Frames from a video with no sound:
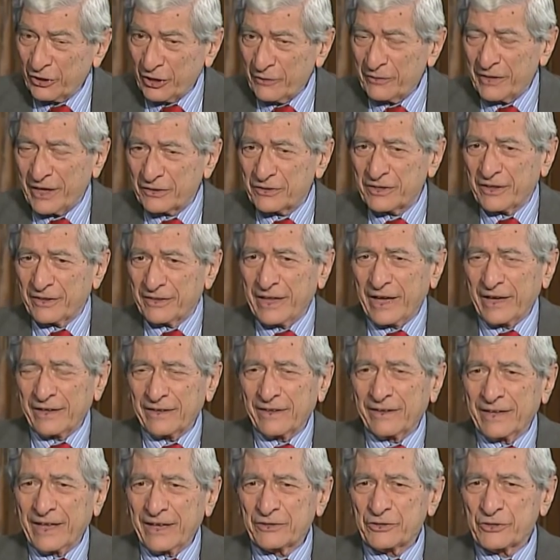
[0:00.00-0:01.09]
no, that,
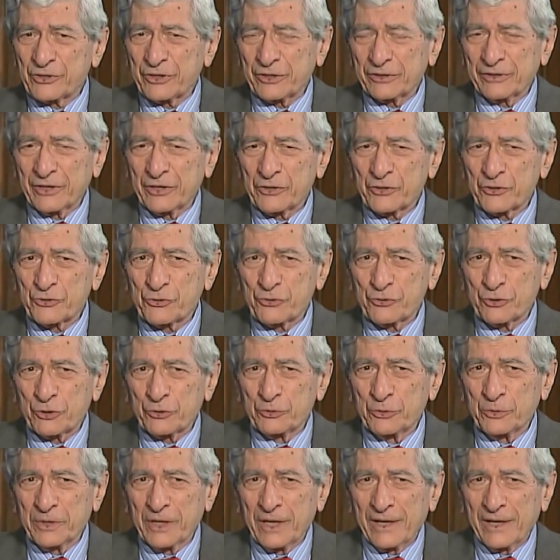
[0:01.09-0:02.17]
that, that certainly is true.